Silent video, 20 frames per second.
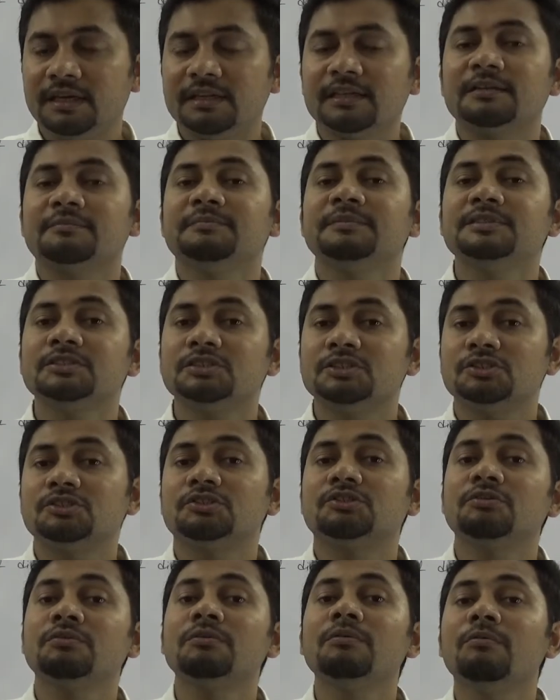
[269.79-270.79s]
That
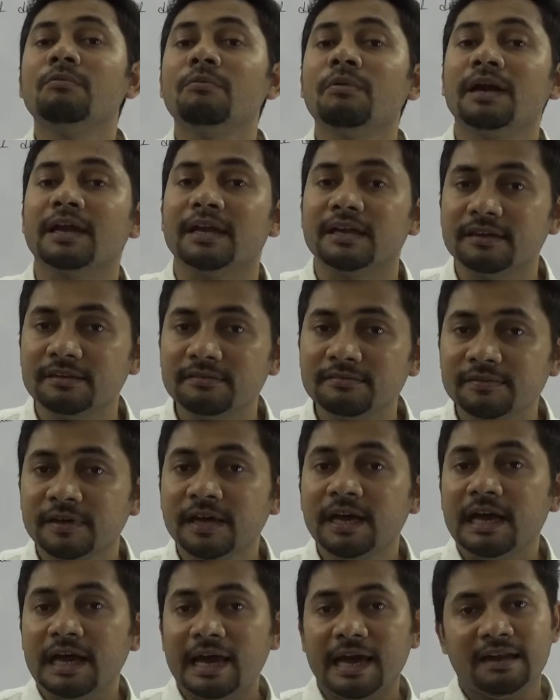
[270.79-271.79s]
means through
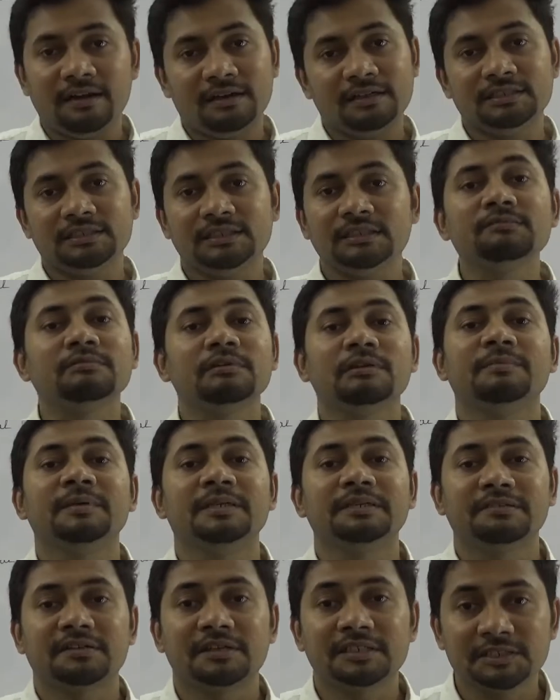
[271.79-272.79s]
wave energy will
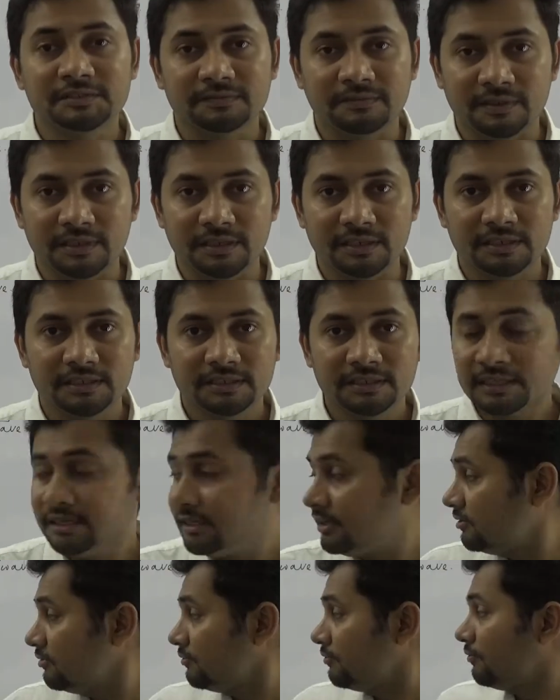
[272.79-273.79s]
be transferred.
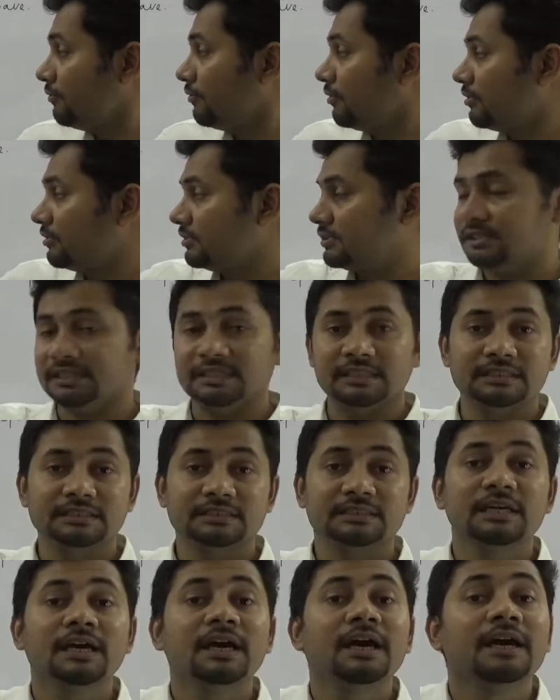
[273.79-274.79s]
Fourth
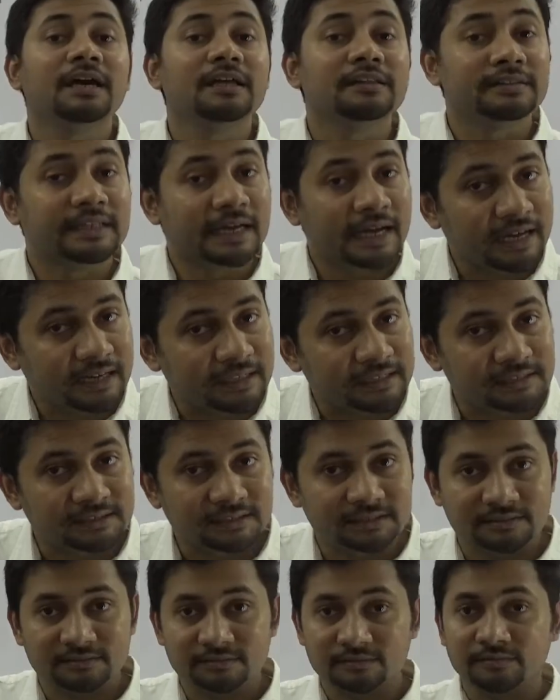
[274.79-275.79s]
is that
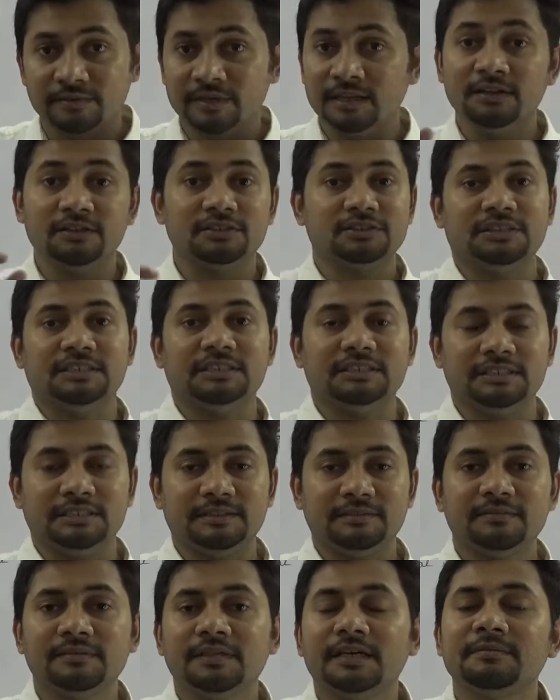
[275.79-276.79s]
is
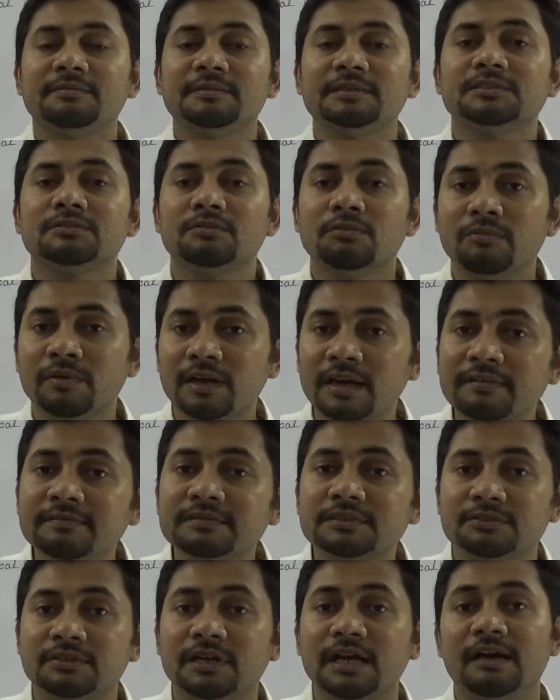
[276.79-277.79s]
velocity. That means
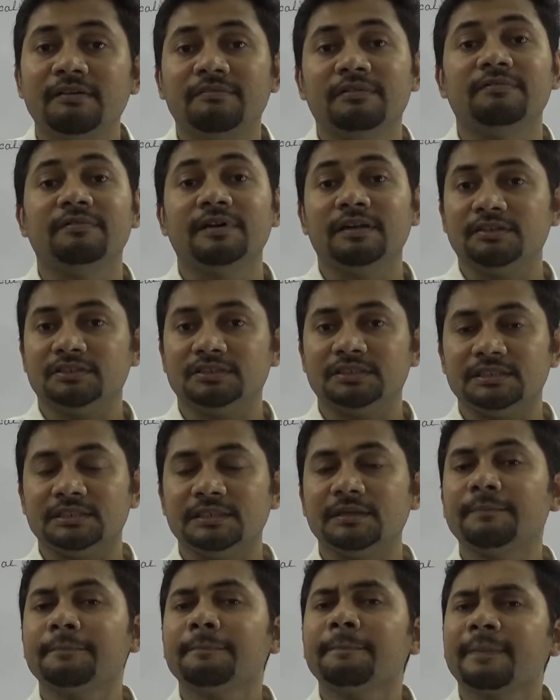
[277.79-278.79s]
waves should have a
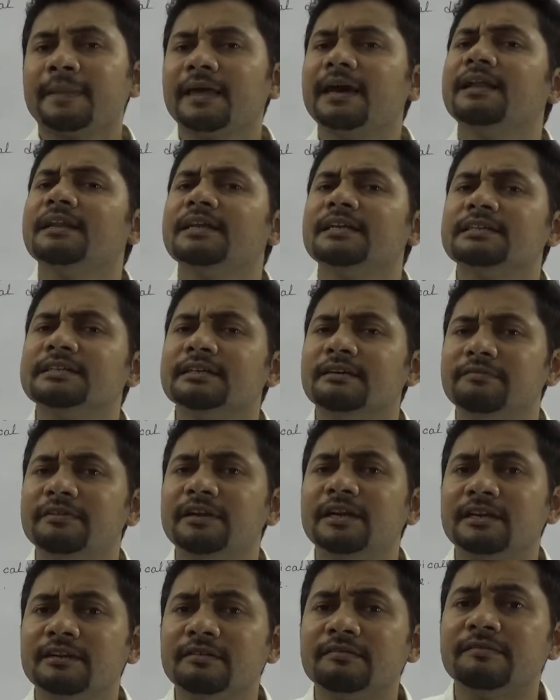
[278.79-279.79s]
velocity, and it
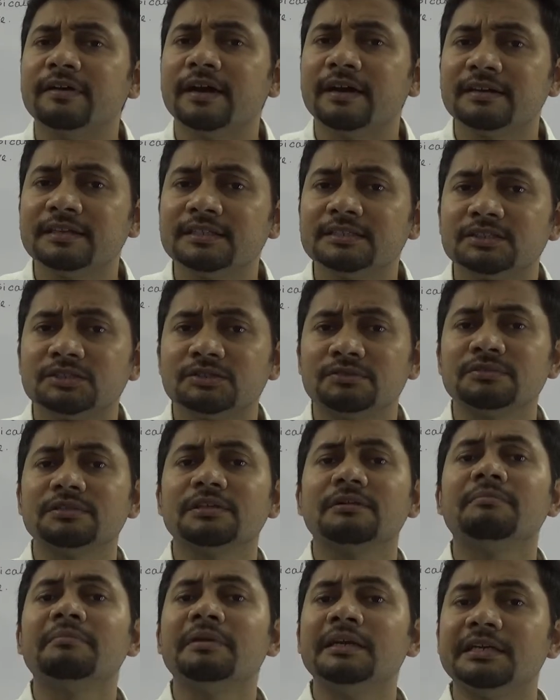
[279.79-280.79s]
definitely varies through
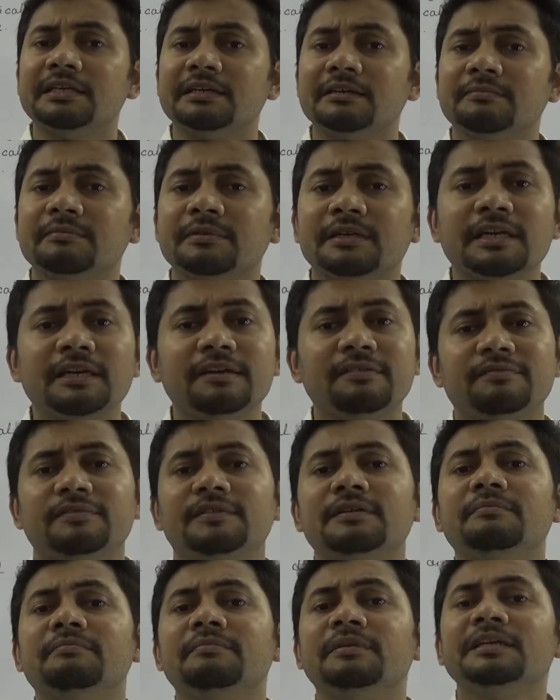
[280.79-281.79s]
the medium.
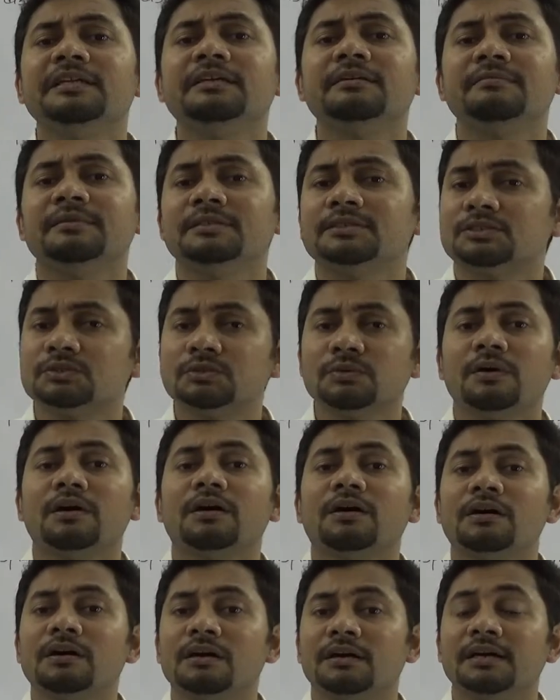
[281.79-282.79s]
If the medium is so
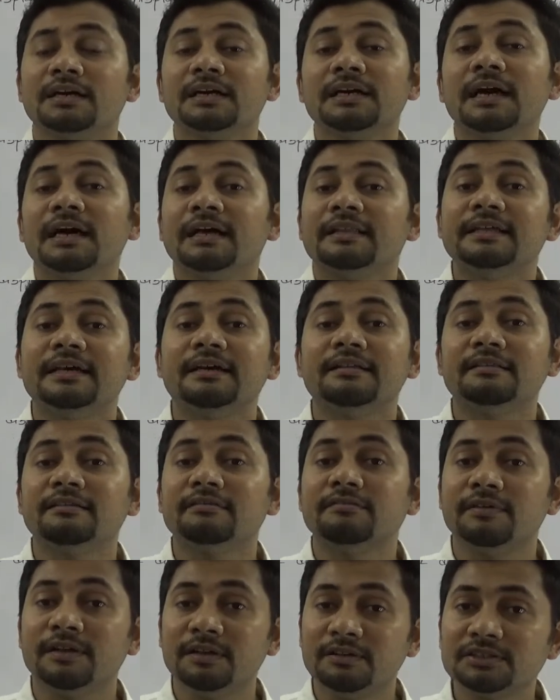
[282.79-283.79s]
hard, then
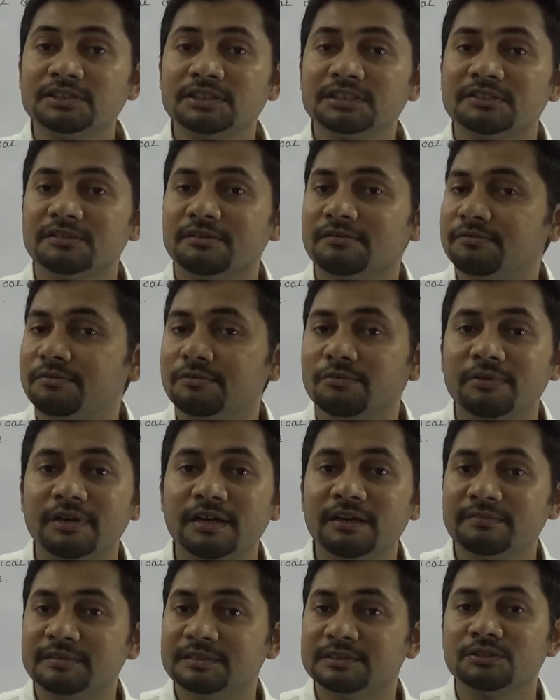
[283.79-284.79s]
the velocity of
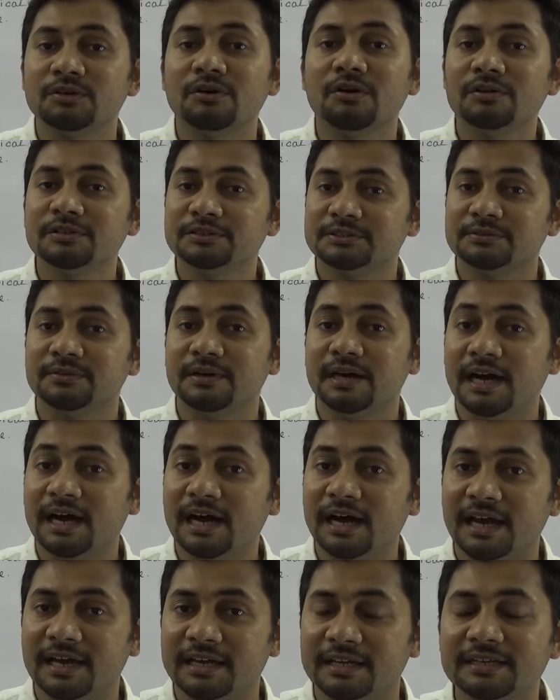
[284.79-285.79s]
wave is also
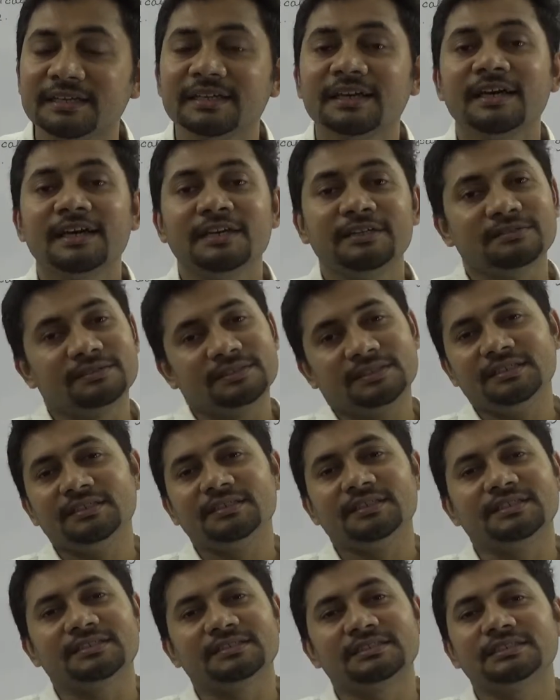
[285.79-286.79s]
high. You
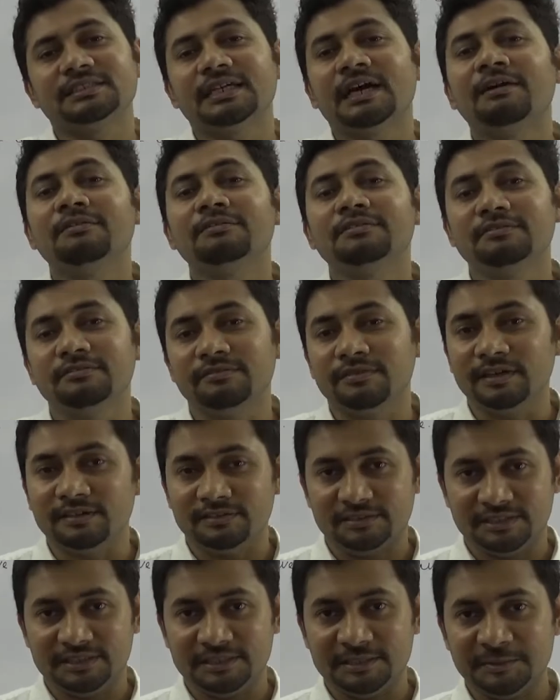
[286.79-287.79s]
see that sound
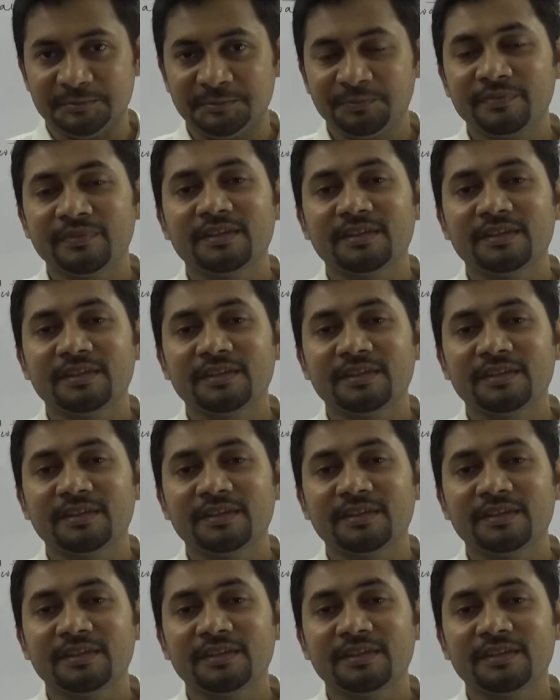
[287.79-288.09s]
velocity.